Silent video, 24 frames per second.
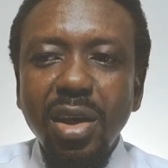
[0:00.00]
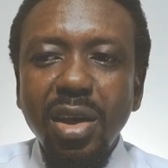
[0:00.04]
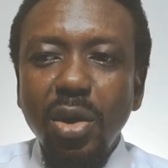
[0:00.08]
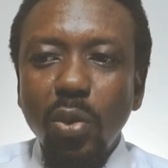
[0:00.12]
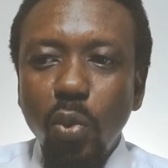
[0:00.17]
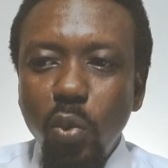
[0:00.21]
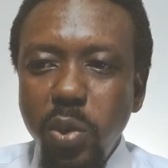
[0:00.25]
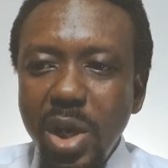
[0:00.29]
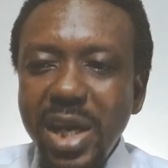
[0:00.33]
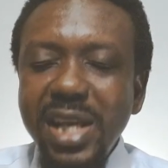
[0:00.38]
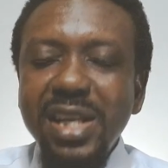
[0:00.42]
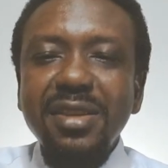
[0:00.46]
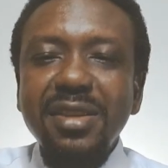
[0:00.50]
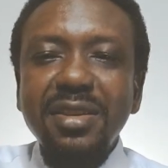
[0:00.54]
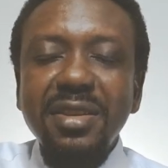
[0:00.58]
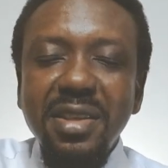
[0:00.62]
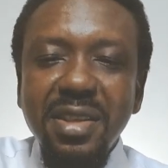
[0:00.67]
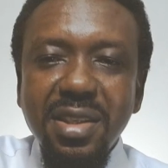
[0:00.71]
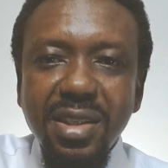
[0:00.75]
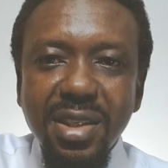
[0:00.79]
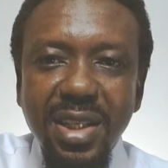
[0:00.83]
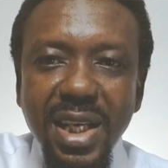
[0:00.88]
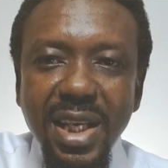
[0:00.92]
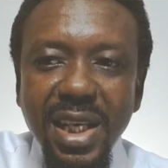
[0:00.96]
when
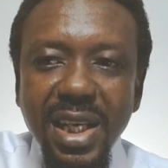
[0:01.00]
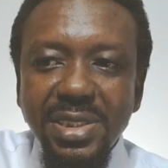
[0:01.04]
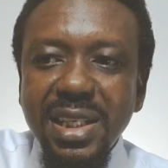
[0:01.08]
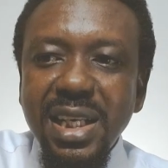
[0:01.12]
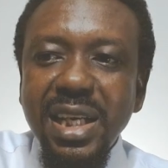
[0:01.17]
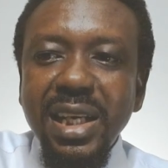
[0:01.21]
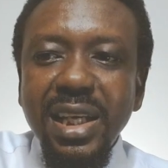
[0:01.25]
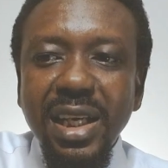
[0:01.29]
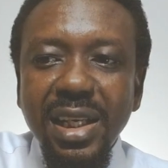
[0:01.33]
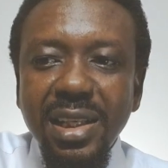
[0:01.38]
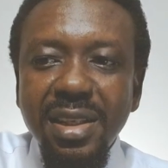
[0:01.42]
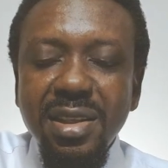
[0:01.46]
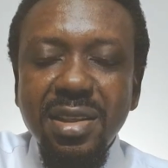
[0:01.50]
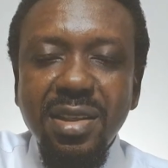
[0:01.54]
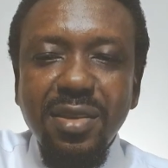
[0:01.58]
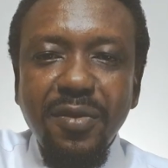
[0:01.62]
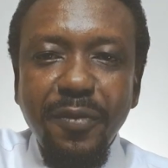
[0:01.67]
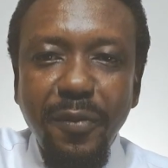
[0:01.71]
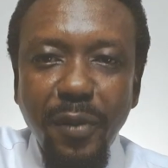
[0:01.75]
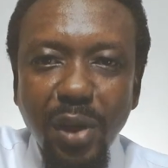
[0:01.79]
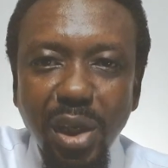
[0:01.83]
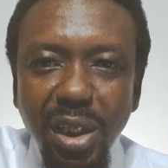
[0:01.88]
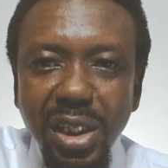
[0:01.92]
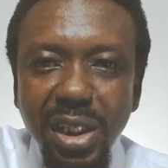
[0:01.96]
Satan and his
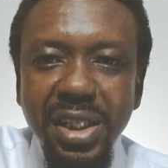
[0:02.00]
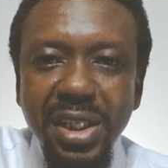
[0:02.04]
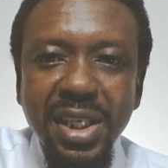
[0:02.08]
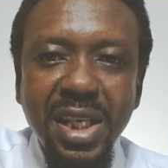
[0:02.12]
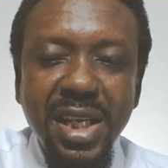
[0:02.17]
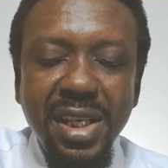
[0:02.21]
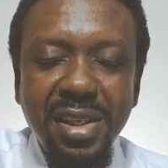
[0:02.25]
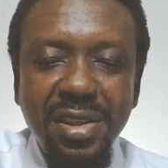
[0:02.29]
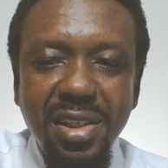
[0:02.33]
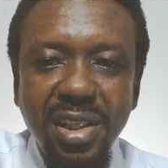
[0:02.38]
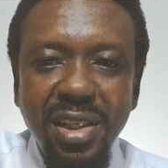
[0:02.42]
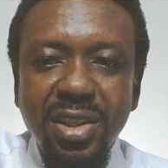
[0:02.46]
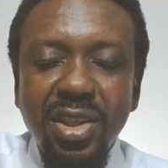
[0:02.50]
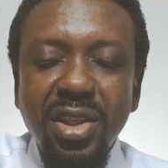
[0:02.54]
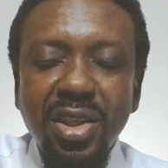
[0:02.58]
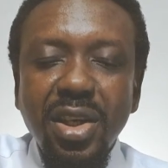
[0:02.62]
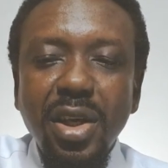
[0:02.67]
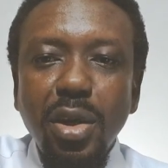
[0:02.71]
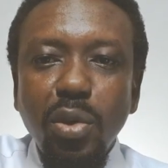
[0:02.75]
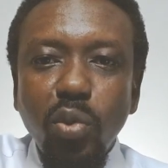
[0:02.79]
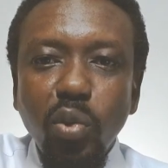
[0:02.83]
fallen angels